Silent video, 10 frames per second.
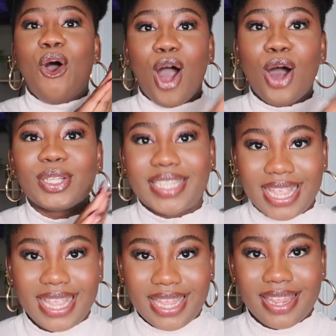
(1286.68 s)
all
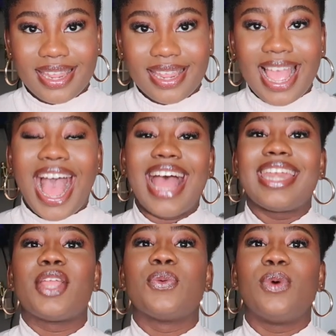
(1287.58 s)
day,
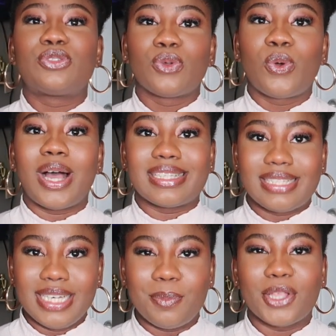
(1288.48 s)
and then you want to go and
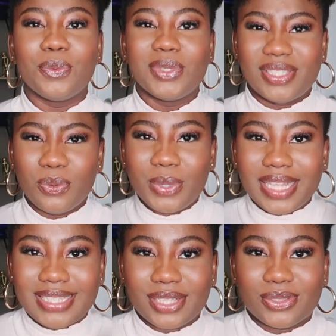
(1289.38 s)
sleep and you will still
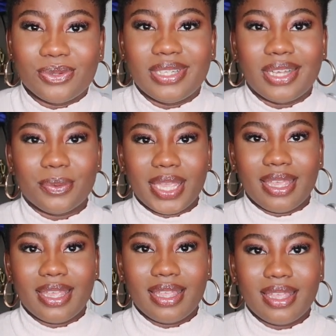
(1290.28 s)
wear tight
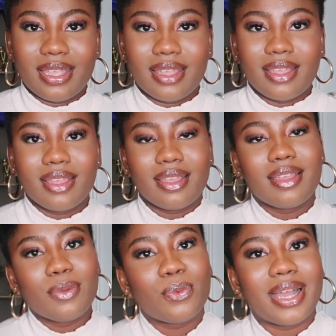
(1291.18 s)
underwear.
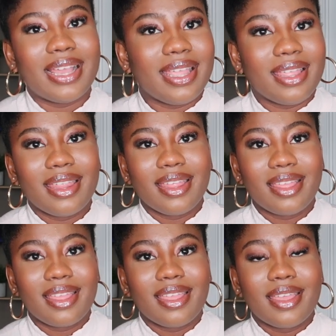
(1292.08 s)
Why?
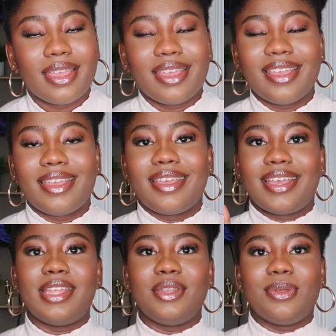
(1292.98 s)

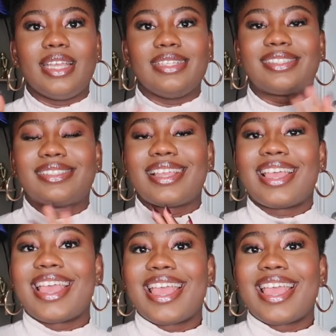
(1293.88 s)
Anyways,